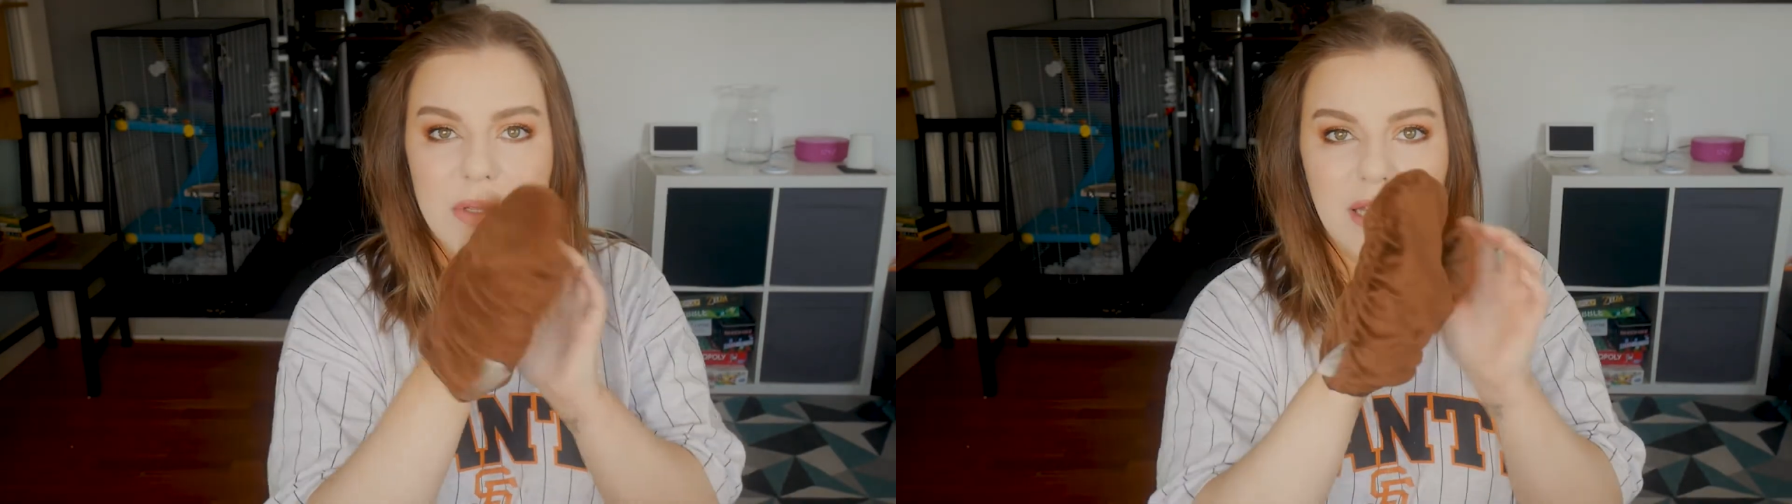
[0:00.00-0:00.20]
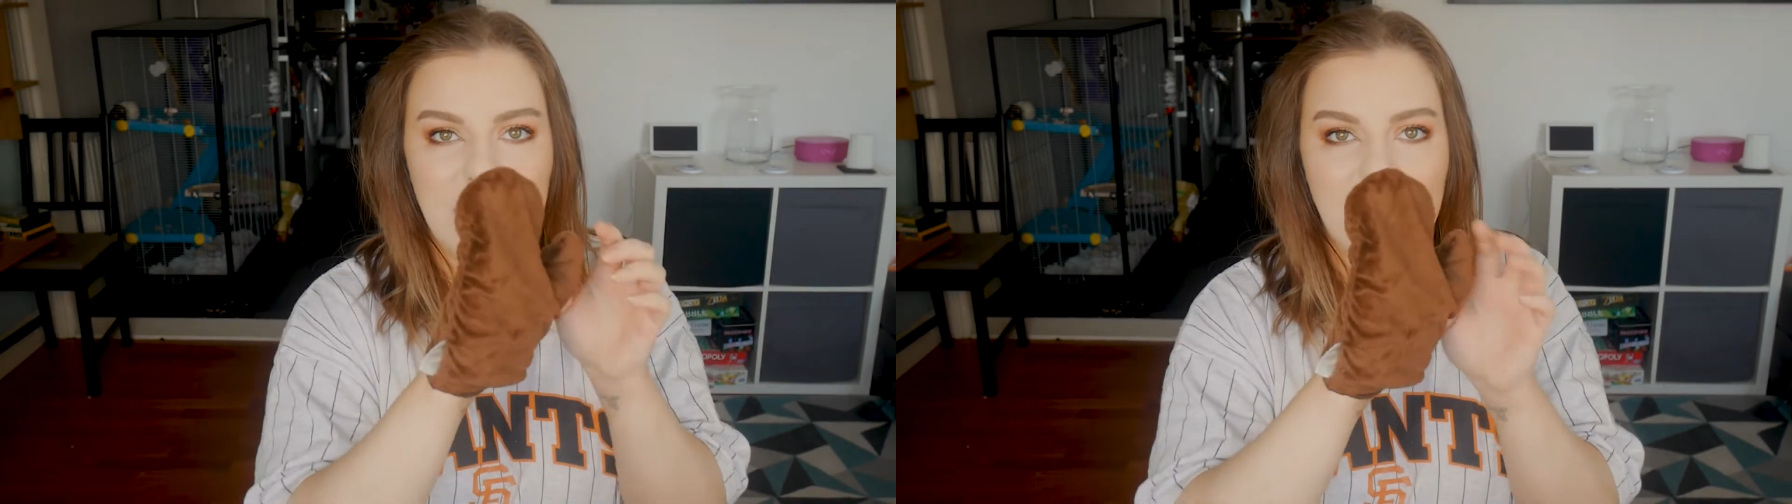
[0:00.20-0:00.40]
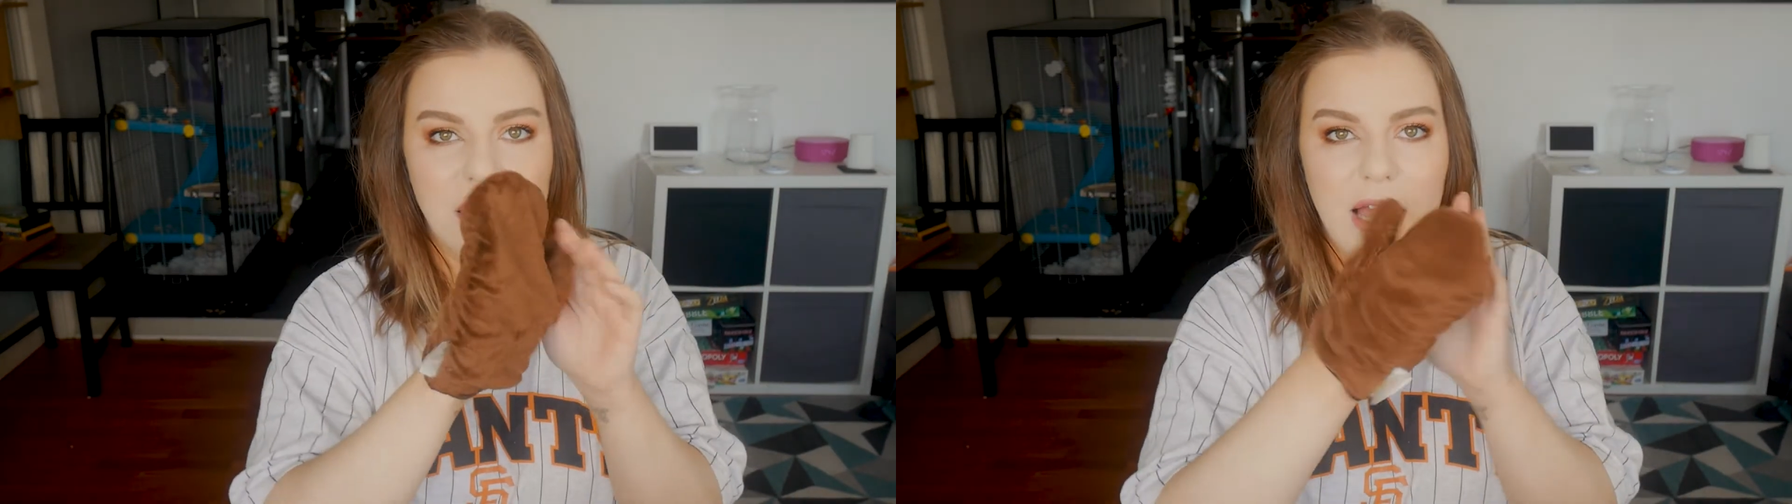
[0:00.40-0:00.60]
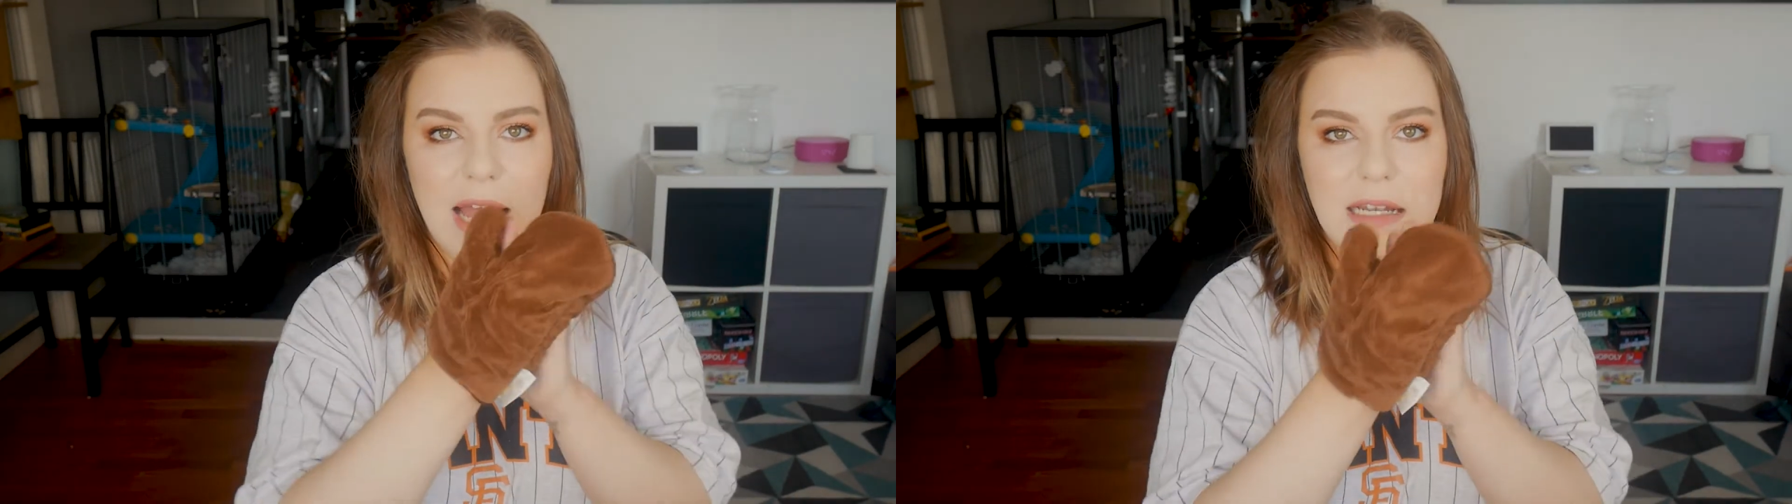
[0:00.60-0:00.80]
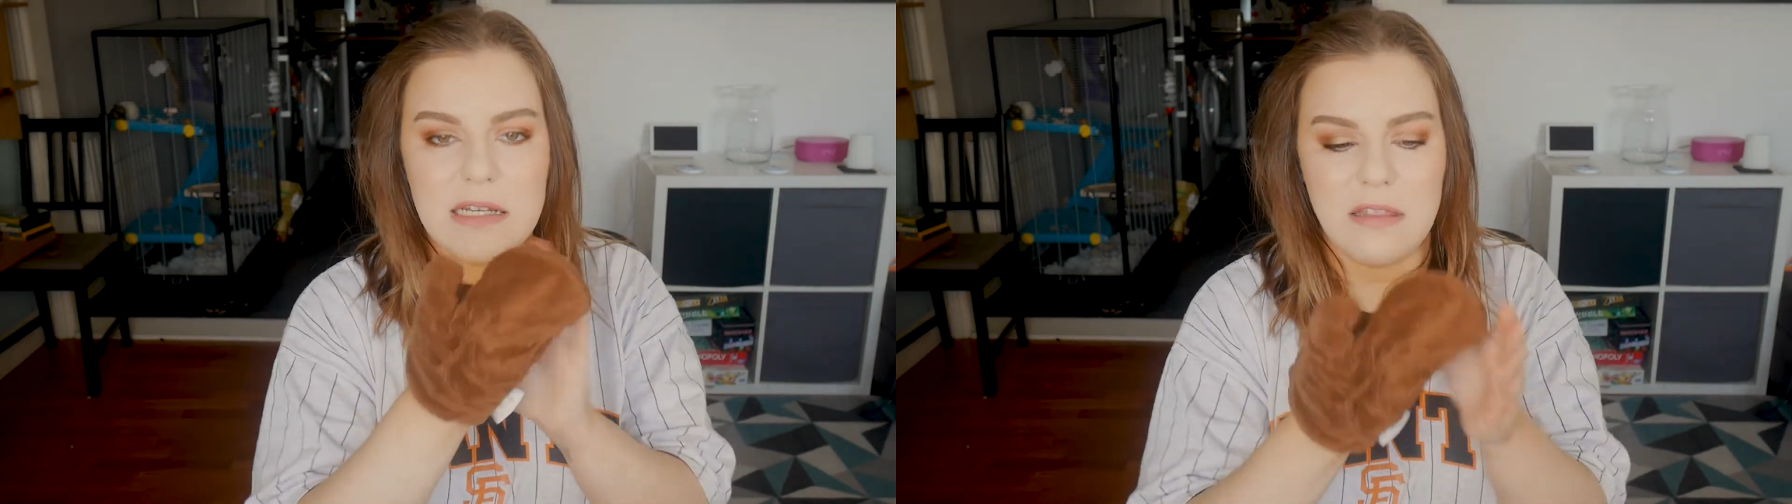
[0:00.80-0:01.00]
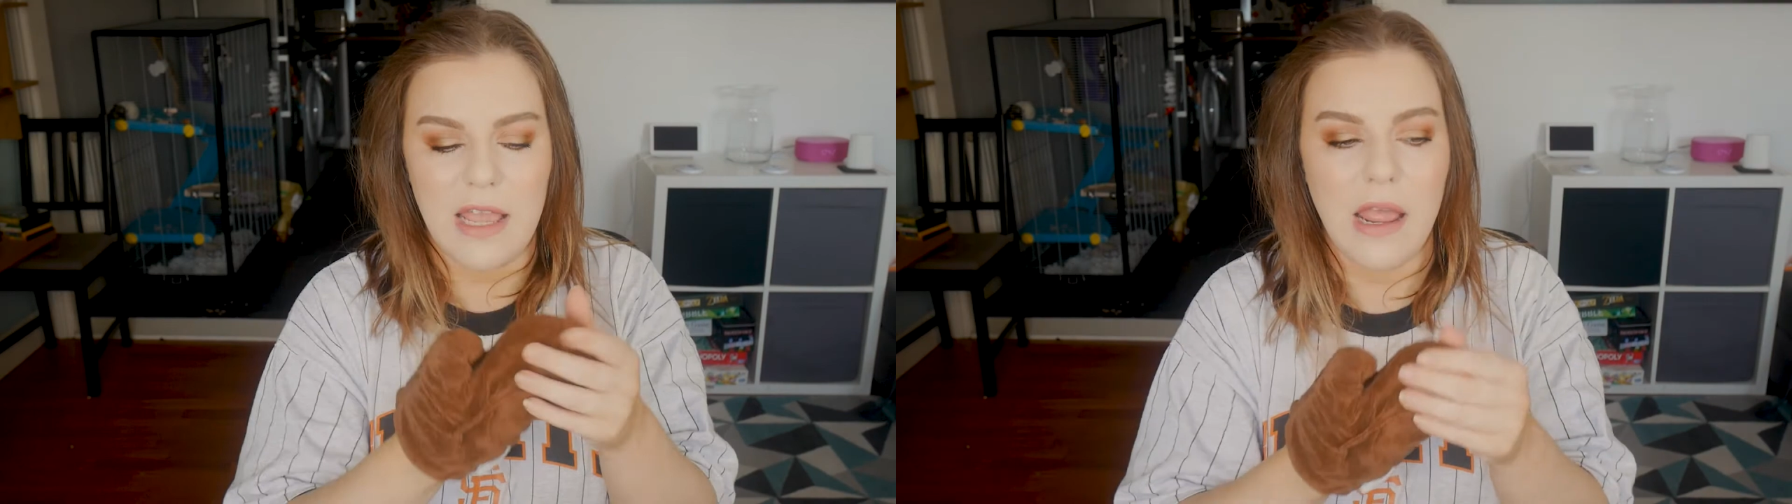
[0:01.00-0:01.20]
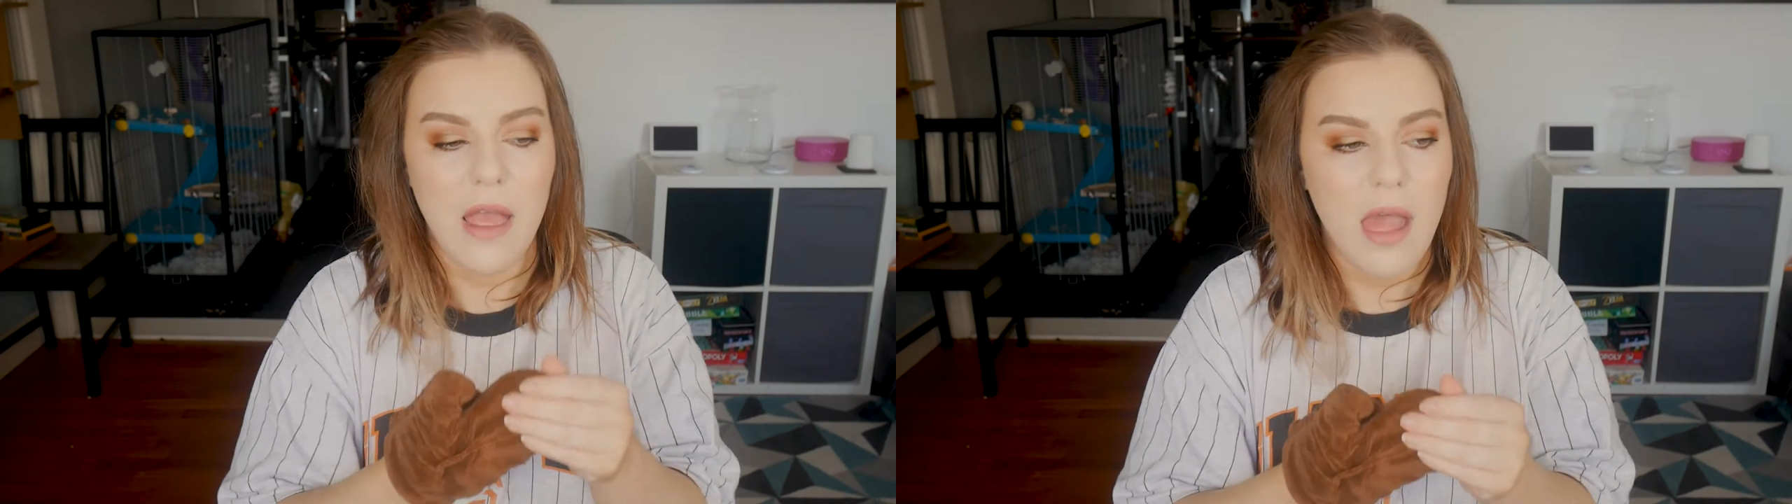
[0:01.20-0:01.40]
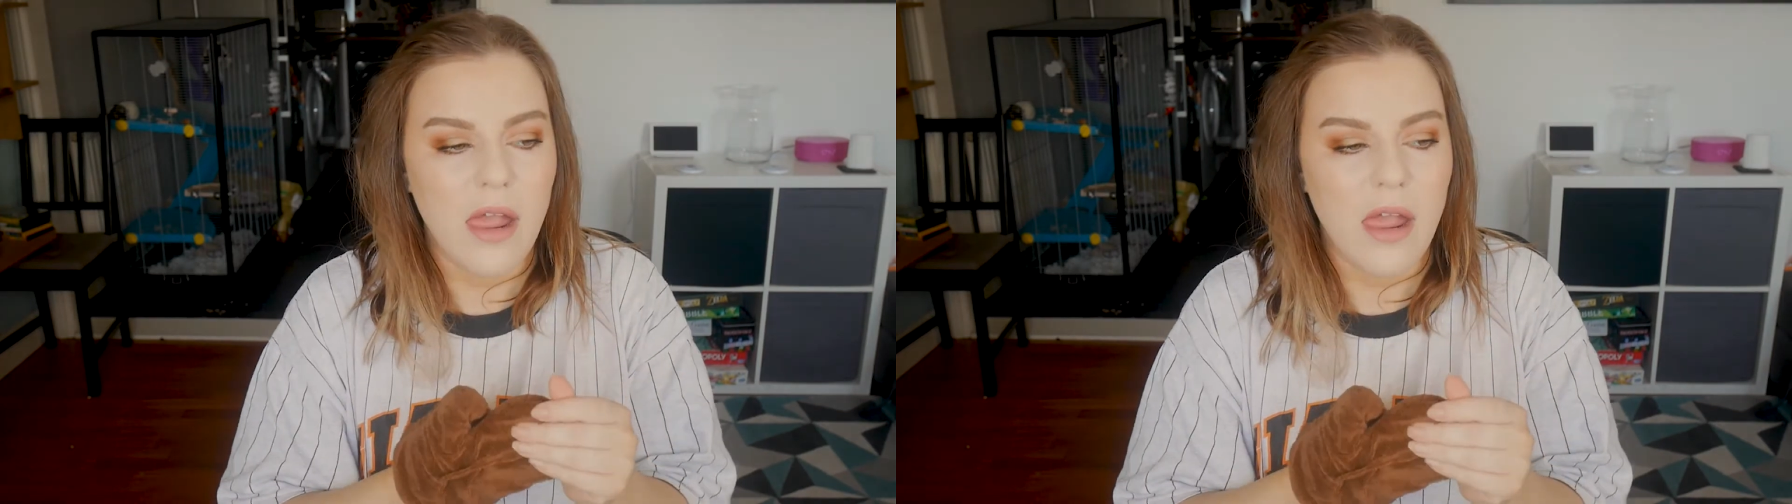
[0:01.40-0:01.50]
with a little hand thing.